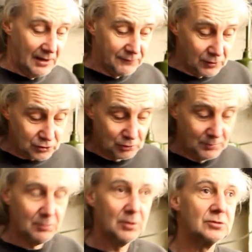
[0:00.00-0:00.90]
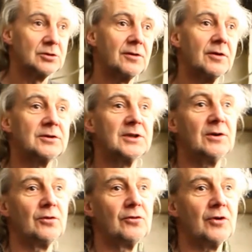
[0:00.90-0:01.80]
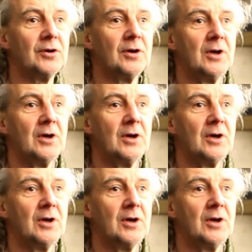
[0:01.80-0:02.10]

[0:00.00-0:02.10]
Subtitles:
I've got some that will go to 1300.